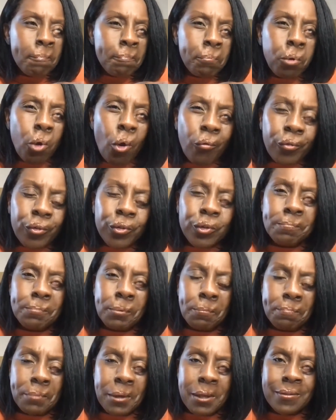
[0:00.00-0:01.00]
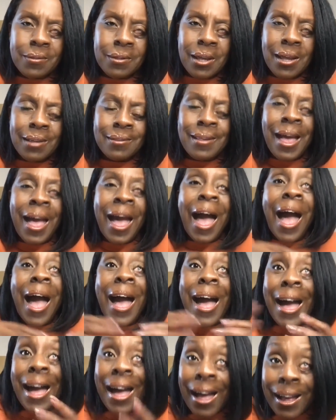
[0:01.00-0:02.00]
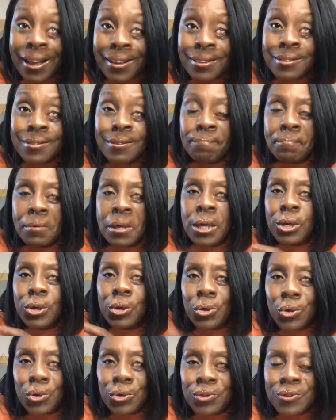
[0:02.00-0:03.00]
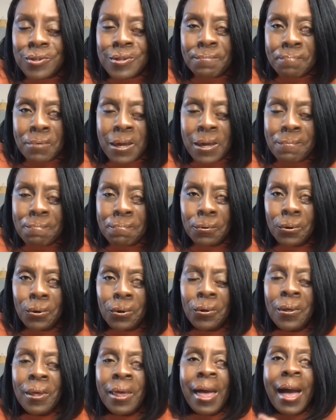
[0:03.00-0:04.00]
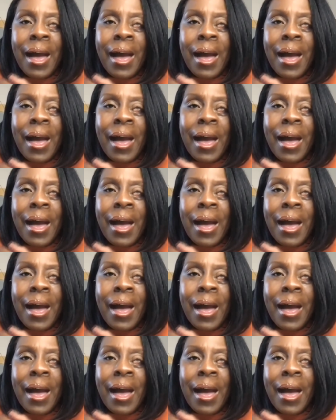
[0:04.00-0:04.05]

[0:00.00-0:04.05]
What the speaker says: profitable business and be good to people